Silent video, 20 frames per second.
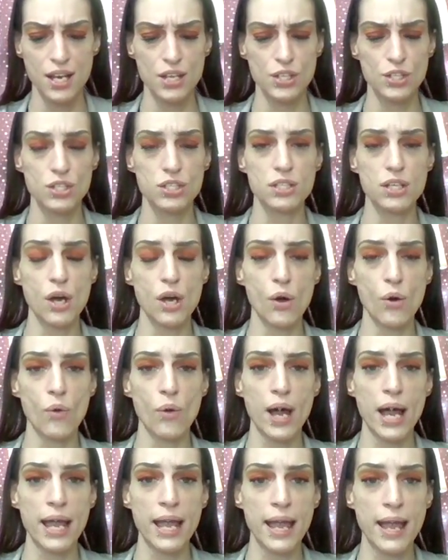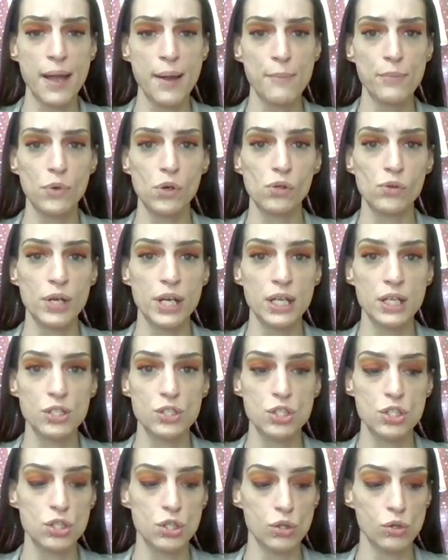So I am going
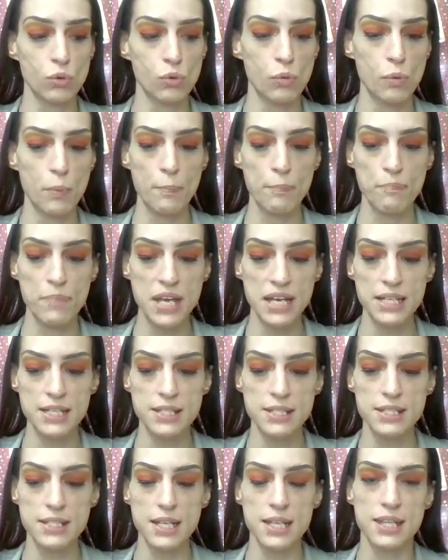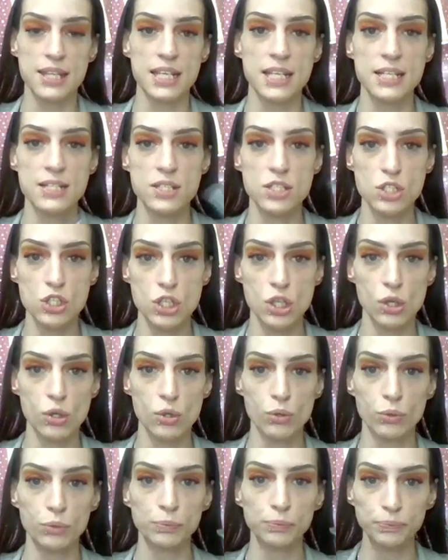to mix these
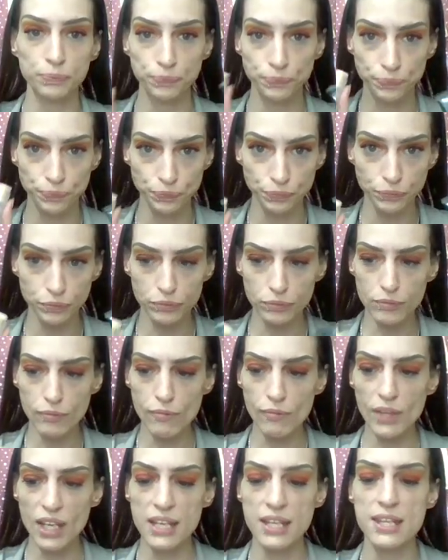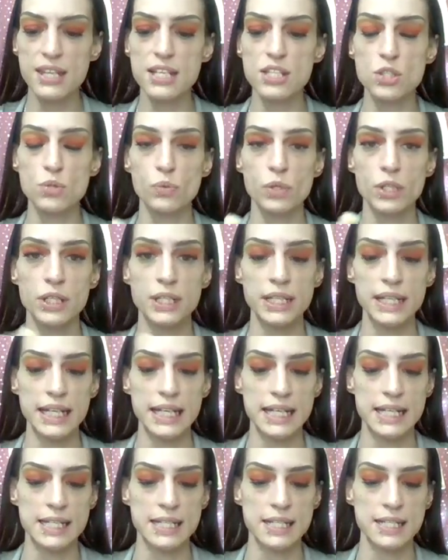two. This one
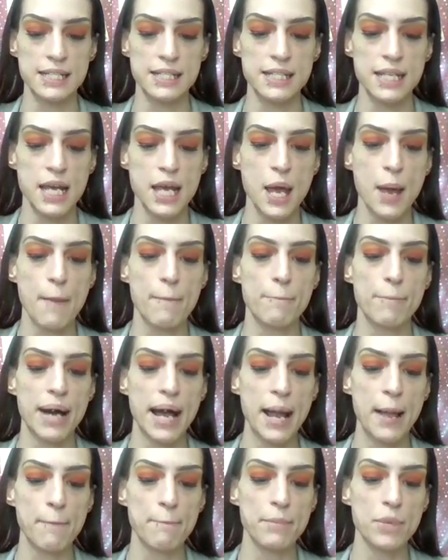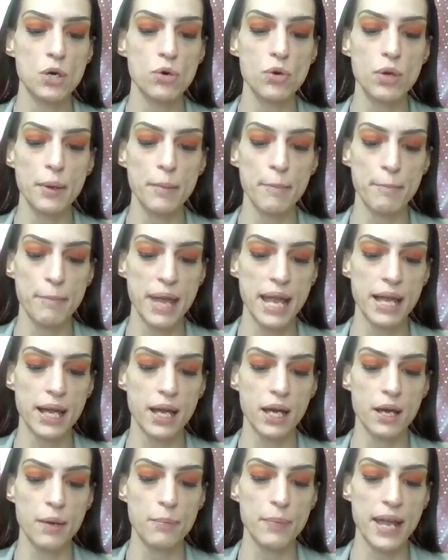is by Milk
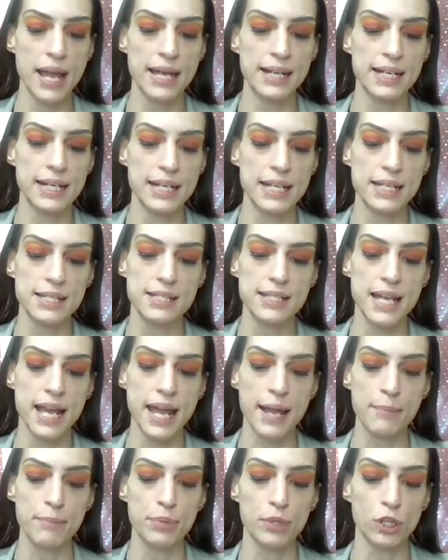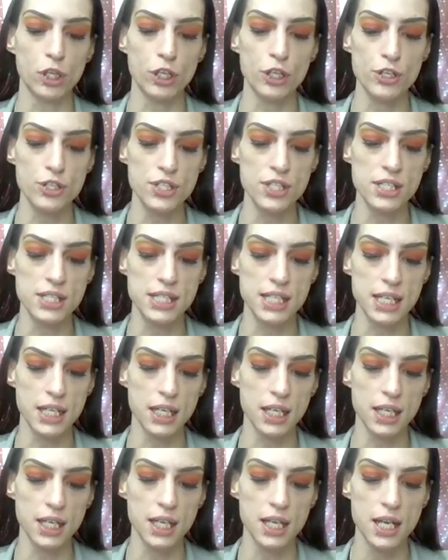Makeup, and it is a blur
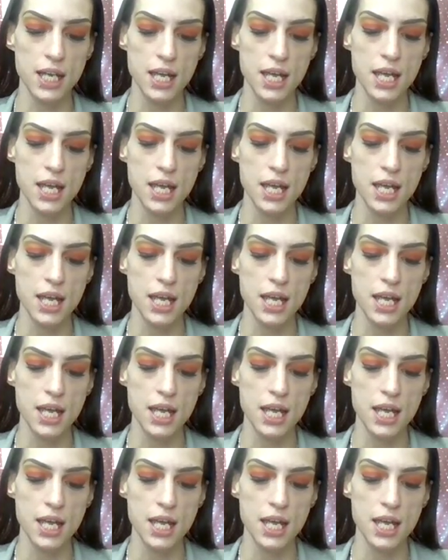stick.